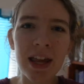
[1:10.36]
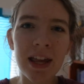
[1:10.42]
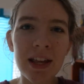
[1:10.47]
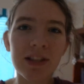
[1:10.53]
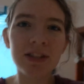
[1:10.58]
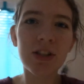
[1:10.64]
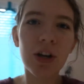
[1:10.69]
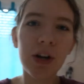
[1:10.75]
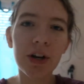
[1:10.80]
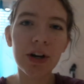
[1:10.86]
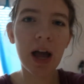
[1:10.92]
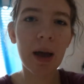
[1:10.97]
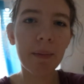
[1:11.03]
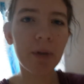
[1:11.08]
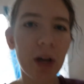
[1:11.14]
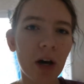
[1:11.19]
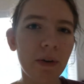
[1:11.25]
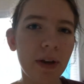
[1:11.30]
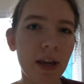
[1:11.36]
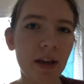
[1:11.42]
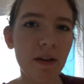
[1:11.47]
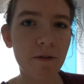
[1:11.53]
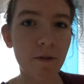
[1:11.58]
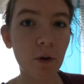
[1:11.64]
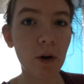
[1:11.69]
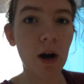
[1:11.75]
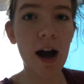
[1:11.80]
so I'm going
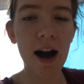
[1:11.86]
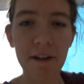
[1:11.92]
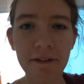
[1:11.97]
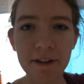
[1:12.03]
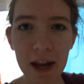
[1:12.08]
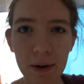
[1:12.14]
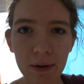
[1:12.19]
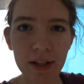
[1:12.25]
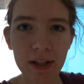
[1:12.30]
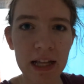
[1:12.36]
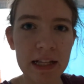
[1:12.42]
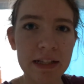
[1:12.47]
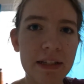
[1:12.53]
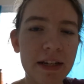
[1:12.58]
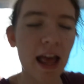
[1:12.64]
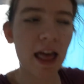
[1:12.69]
for a half an hour lesson,